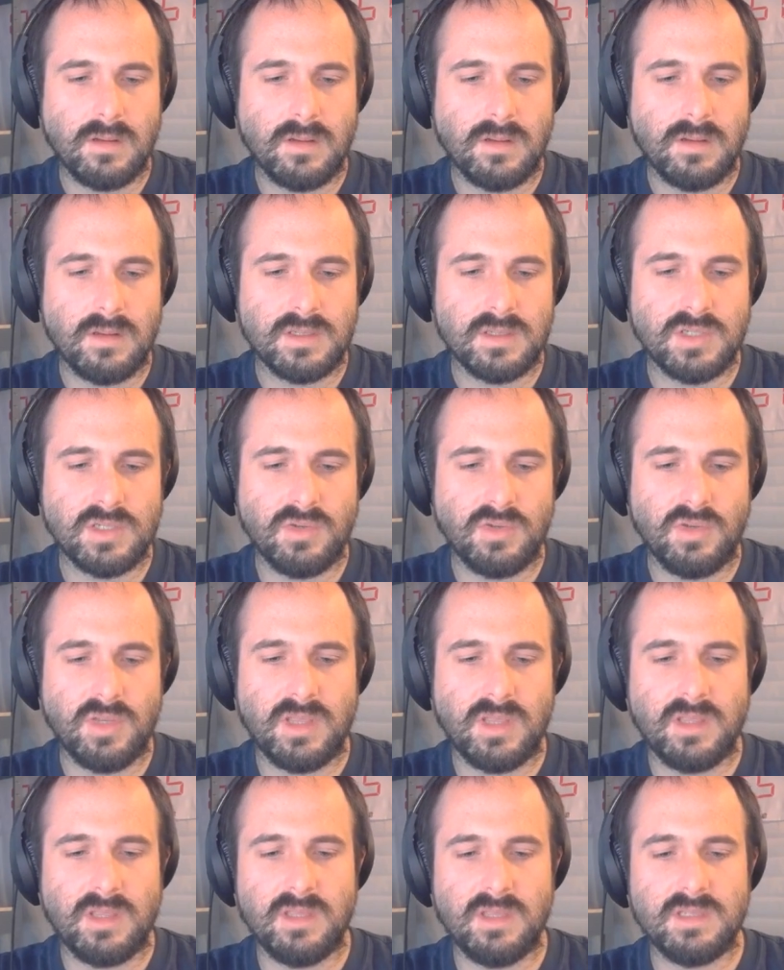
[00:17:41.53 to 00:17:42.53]
So
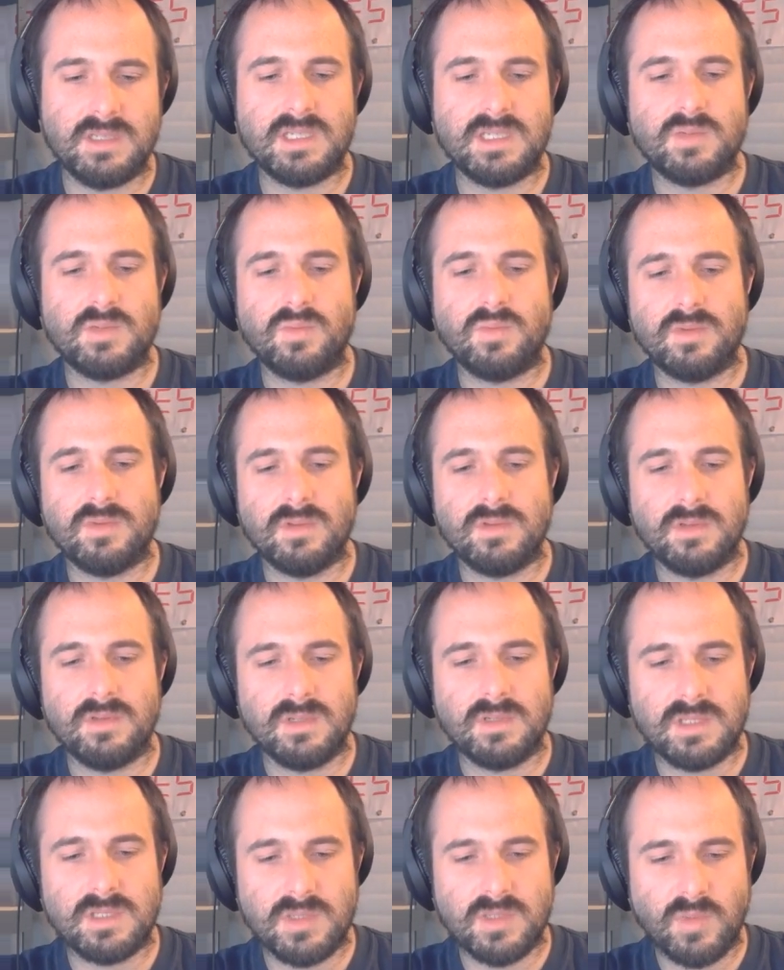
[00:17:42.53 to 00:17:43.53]
this
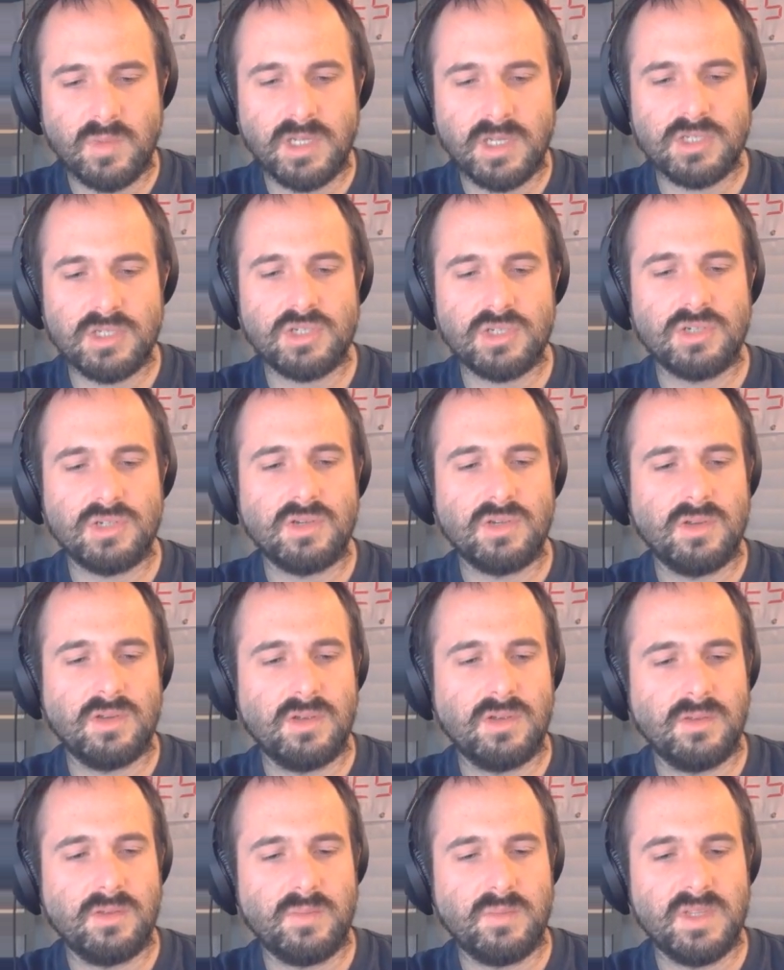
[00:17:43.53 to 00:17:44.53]
switch,
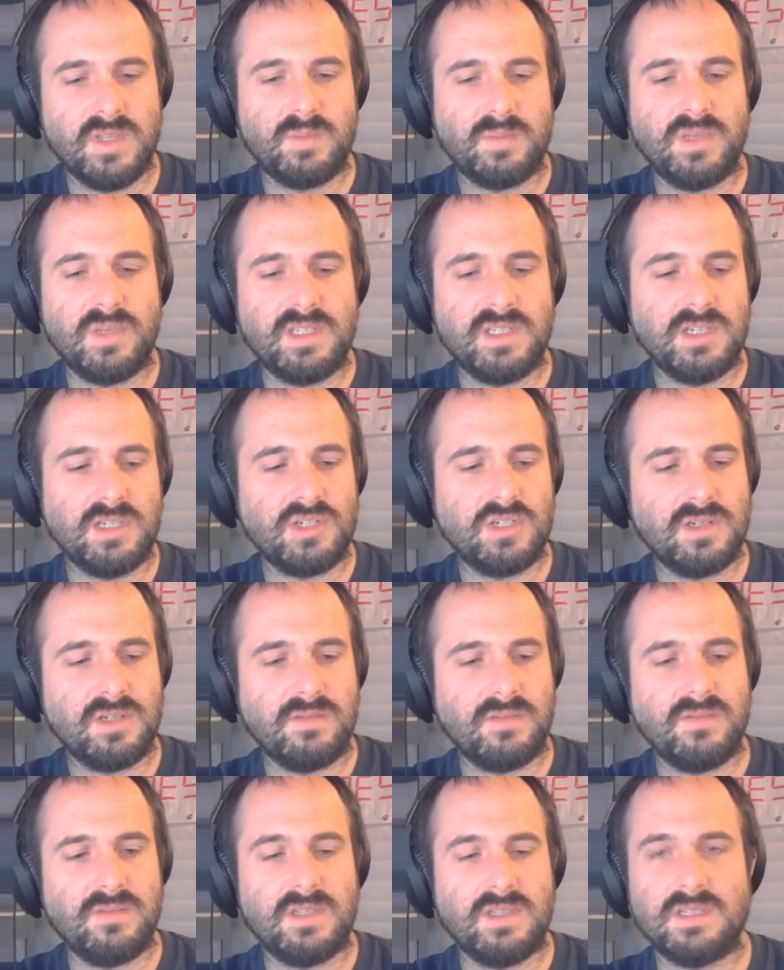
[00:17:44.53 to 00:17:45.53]
the position
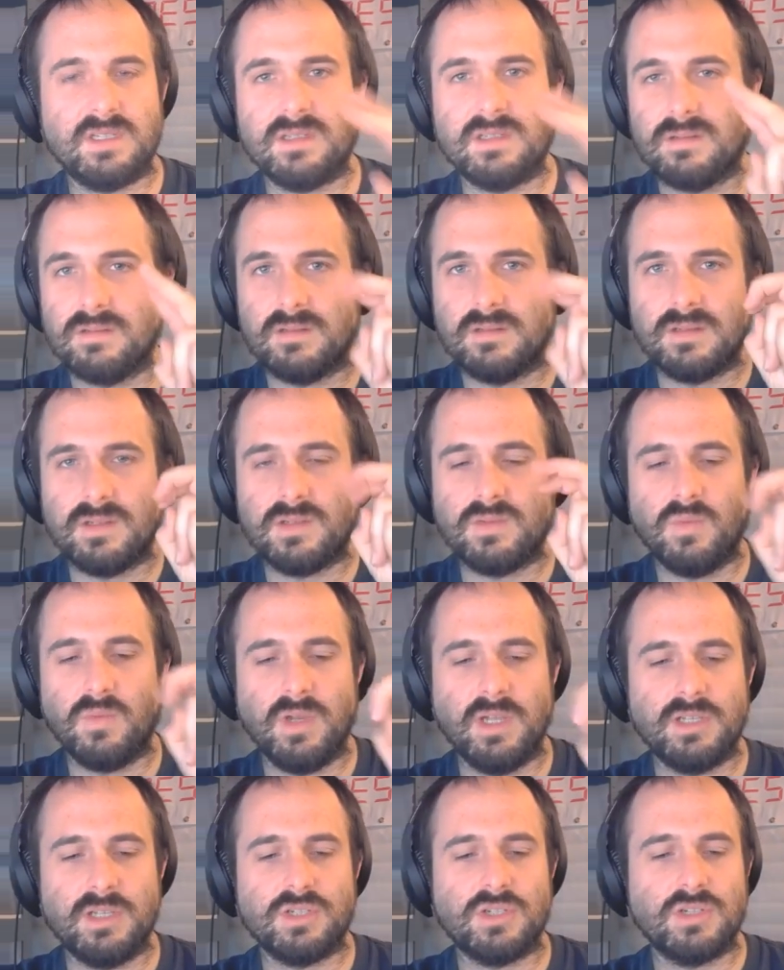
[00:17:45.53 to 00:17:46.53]
of this
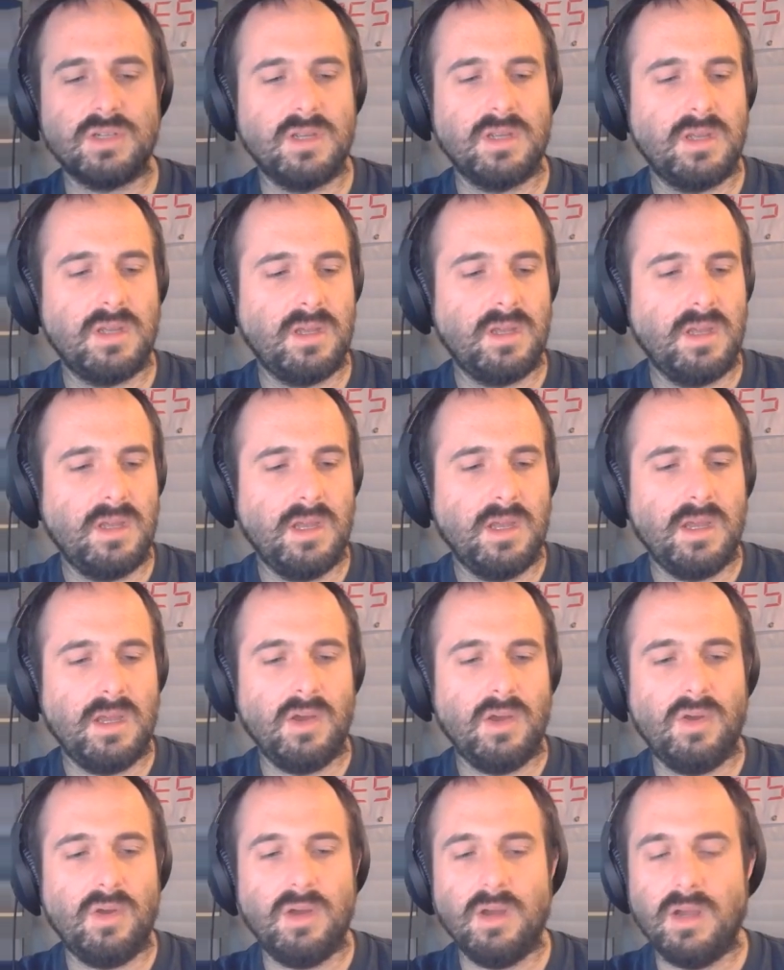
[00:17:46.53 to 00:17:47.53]
switch
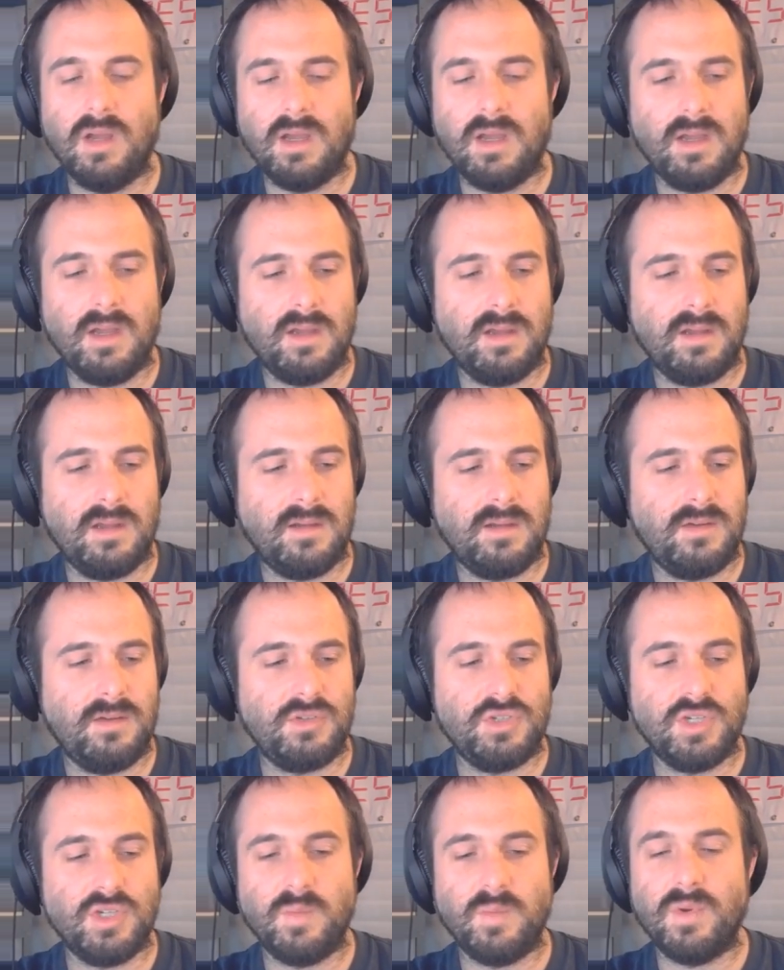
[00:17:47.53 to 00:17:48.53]
or
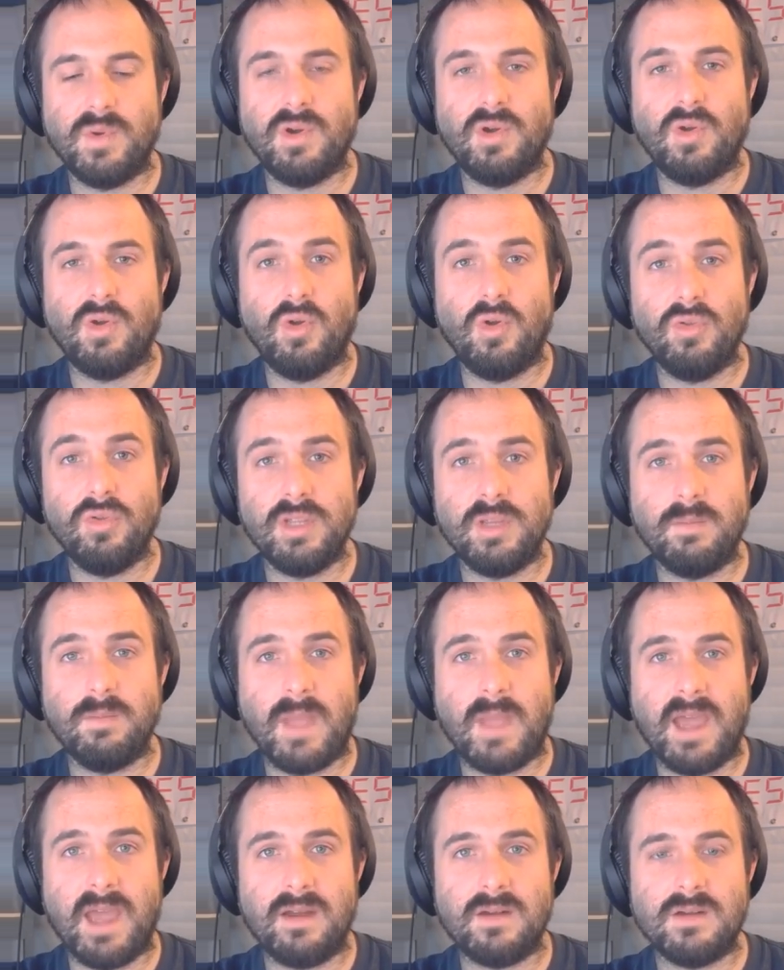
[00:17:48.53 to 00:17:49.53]
jumper only
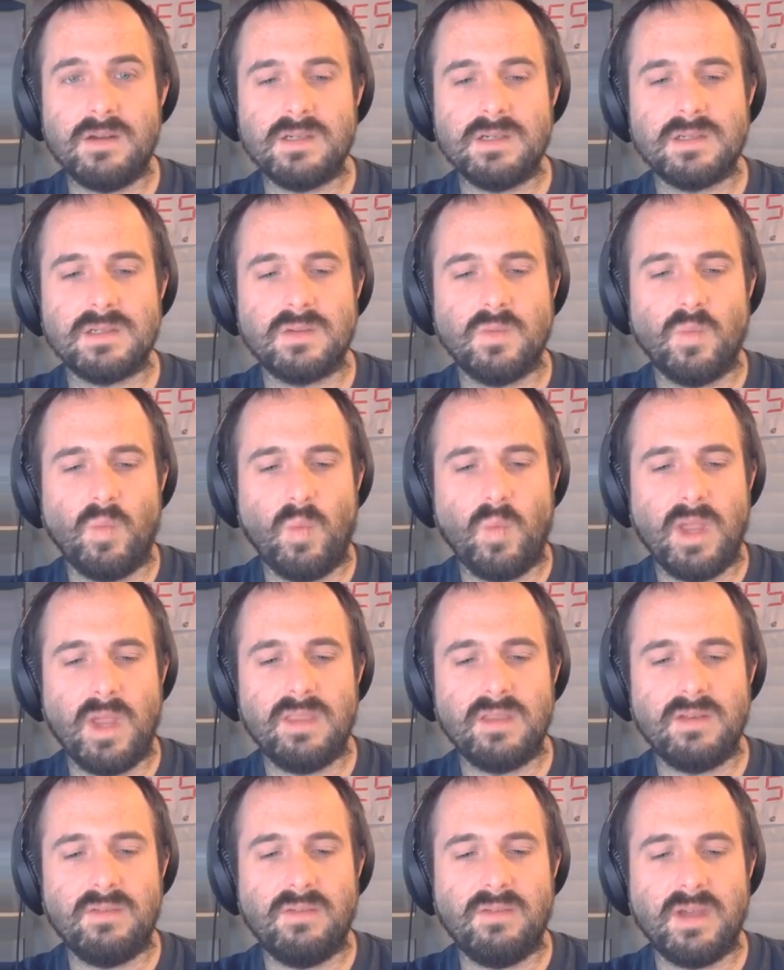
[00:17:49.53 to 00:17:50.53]
matters when
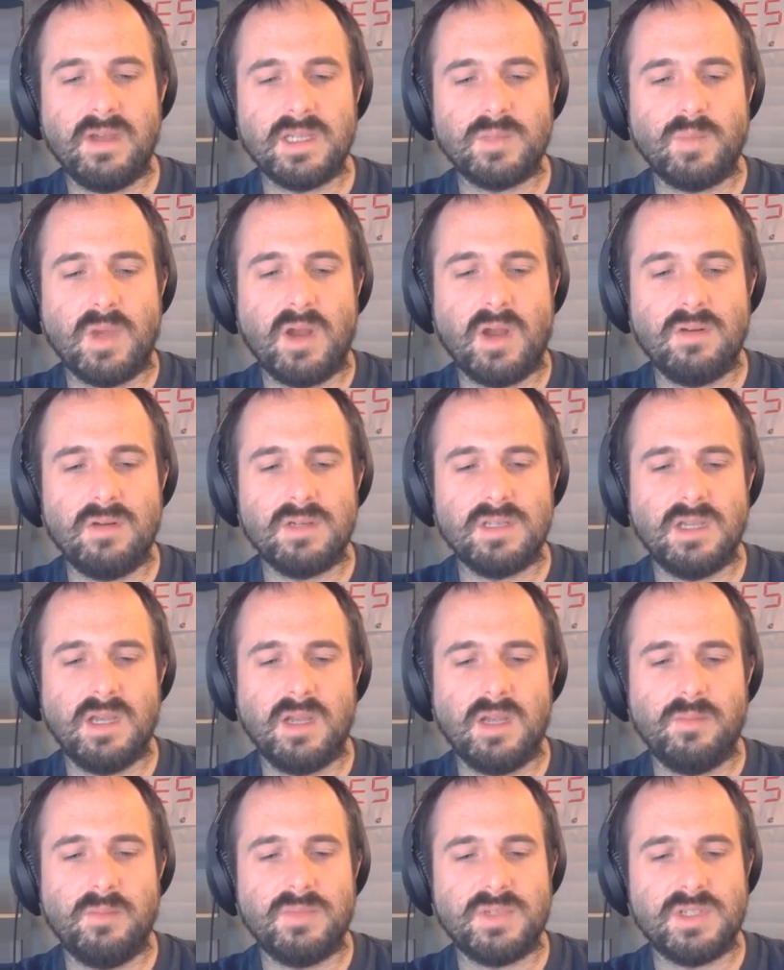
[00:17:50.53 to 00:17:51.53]
the device powers up.